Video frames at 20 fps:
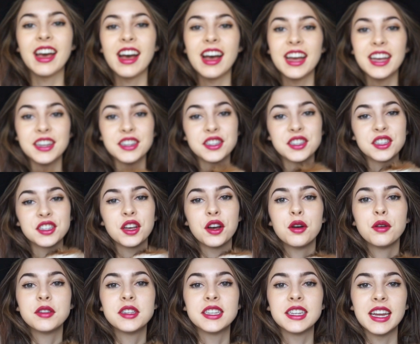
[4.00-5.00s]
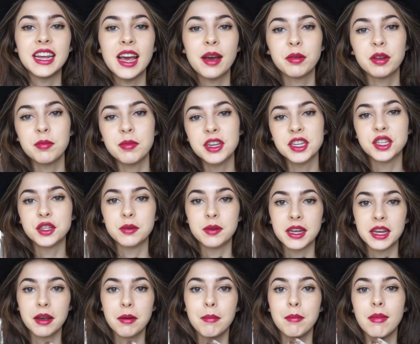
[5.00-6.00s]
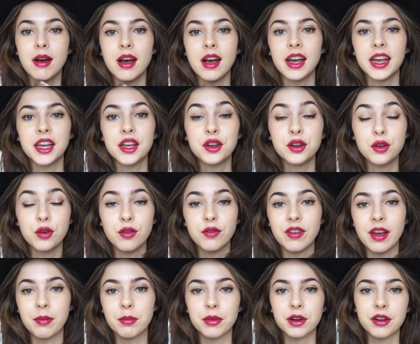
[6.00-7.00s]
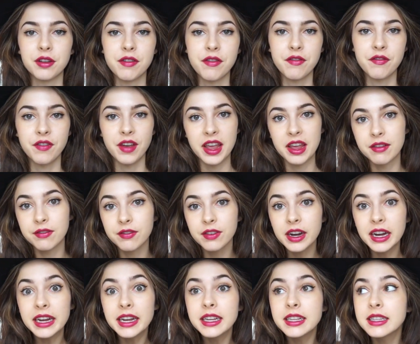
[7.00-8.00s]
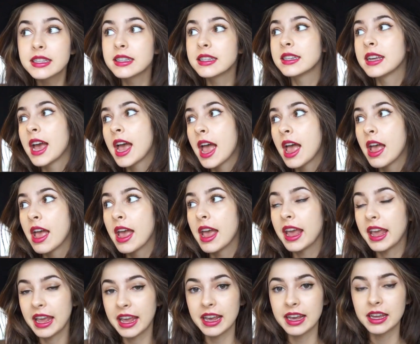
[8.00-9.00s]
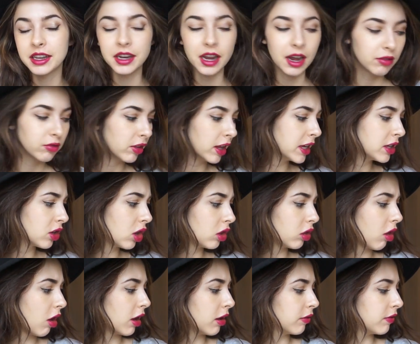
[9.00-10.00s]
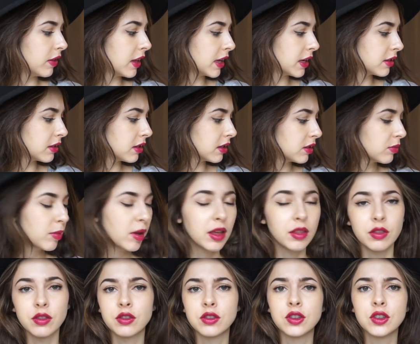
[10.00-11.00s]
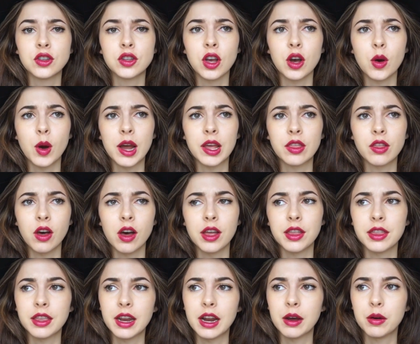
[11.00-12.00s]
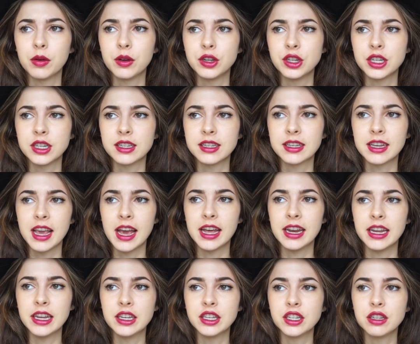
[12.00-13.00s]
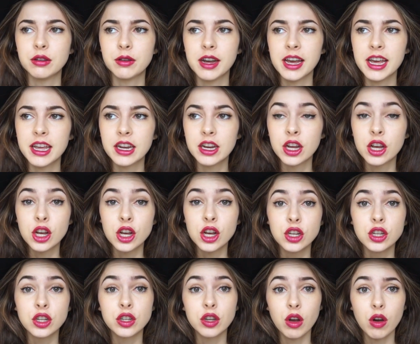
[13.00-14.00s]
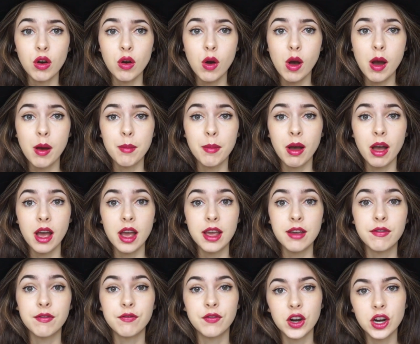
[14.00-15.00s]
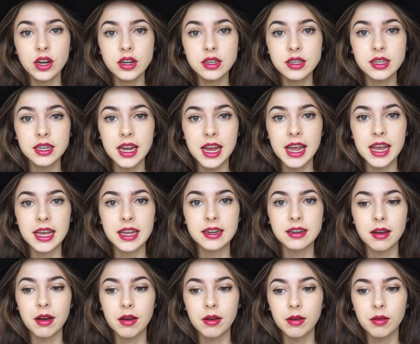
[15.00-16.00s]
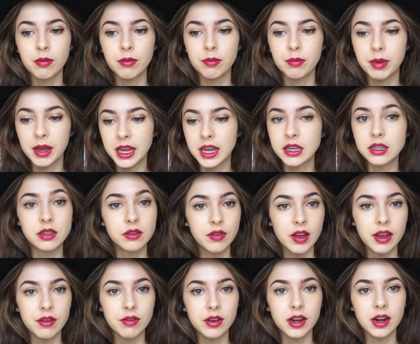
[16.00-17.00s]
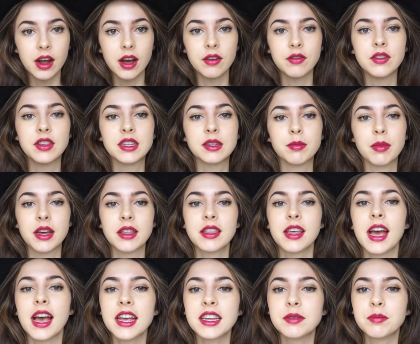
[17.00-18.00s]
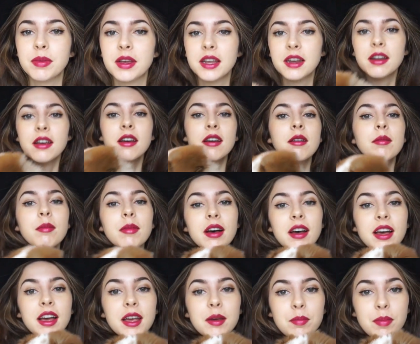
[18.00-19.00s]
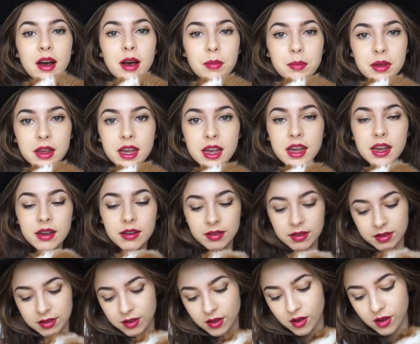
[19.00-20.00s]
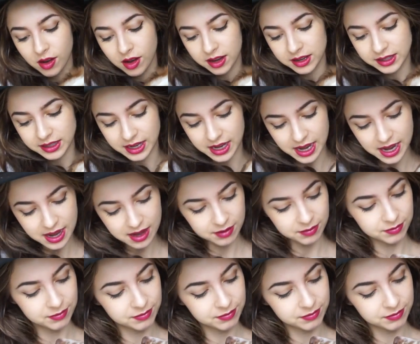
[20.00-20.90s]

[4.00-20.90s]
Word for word: guys, so today I'm going to be doing my November favorites, and I've liked a lot of things this month, so I thought that I would just get into it. So my first and biggest favorite of this month has been my puppy, Ozzy.